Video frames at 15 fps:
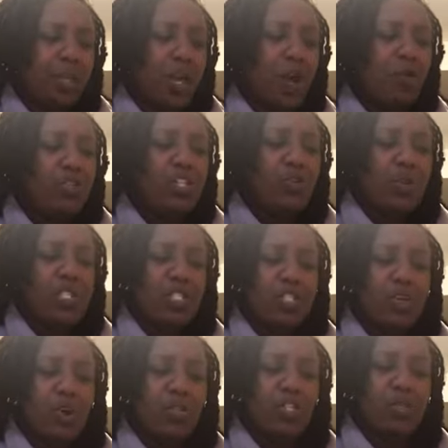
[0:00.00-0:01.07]
OG wants
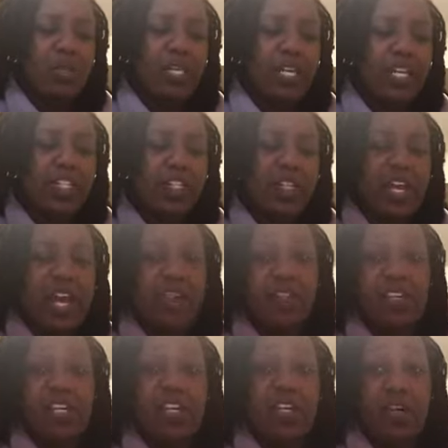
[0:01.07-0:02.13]
to talk to Malaysia
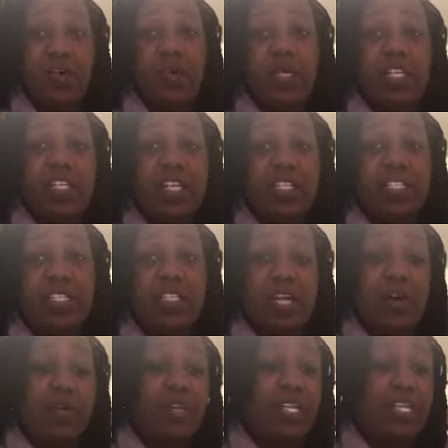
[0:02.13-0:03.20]
after they go and they sit
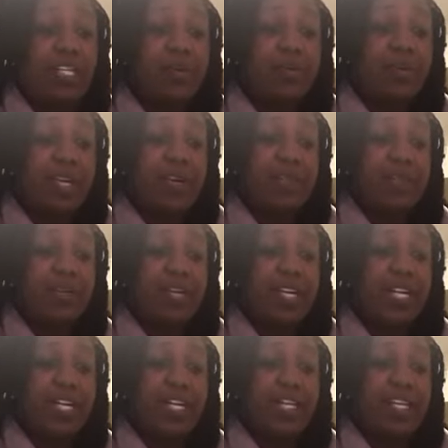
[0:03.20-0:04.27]
down and eat or whatever,
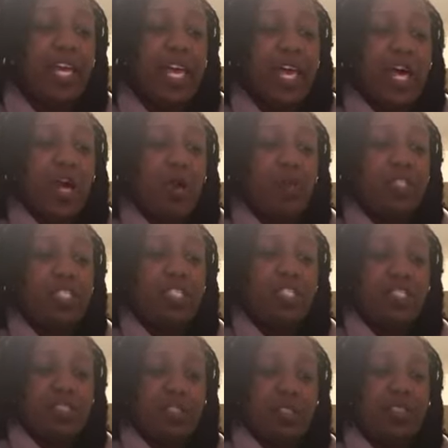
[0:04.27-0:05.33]
and OG
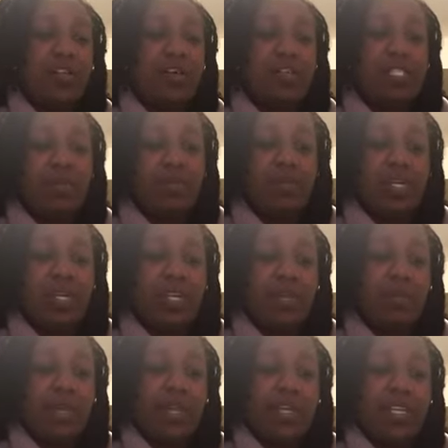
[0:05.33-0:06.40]
starts bringing
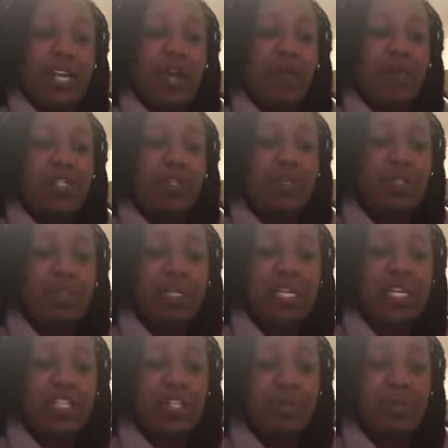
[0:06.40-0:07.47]
up like, yeah, I want to talk to
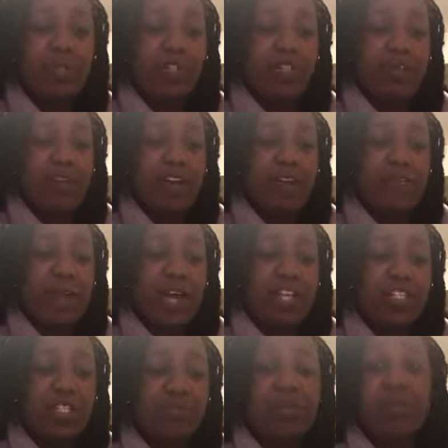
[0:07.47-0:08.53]
Malaysia about the
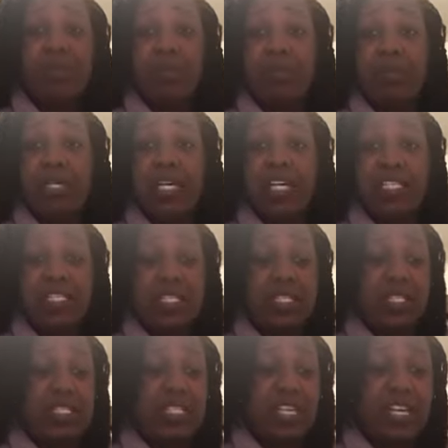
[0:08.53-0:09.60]
drive-by she pulled on me at
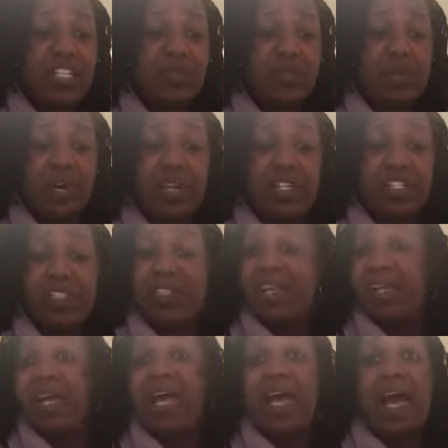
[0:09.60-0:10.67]
CeCe's engagement party. She's
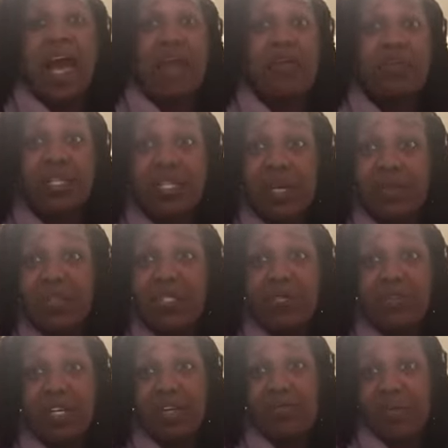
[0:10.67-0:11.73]
like, I don't think that was
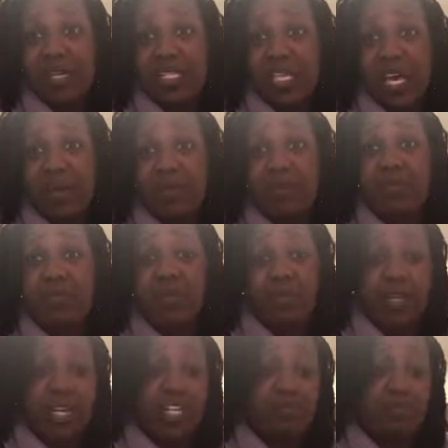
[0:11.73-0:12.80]
the fucking right time. That was
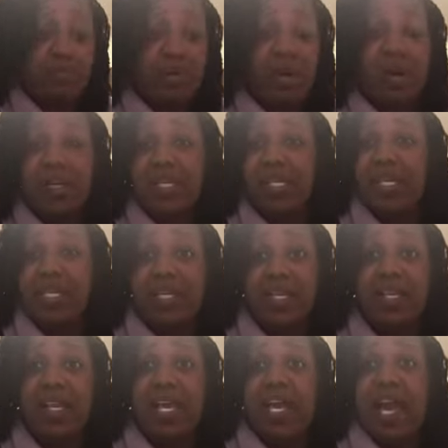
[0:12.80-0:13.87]
her engagement party,
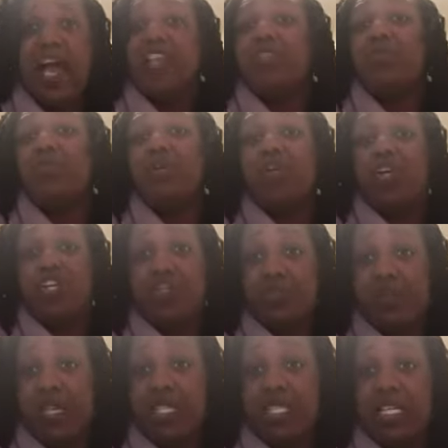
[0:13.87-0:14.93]
and I just want to
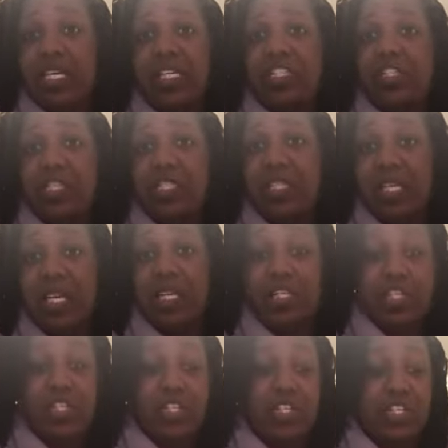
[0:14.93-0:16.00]
address it, and just did
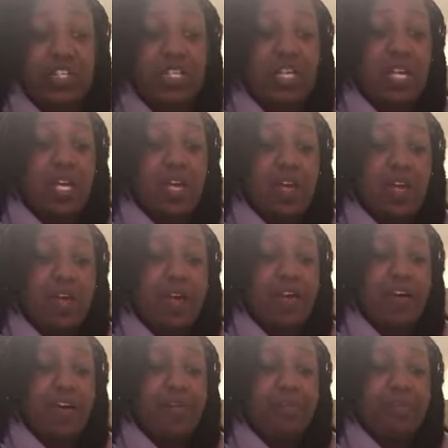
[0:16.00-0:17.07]
this shit.
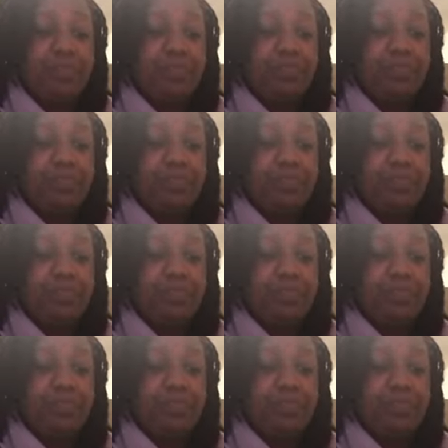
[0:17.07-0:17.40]
Shaunie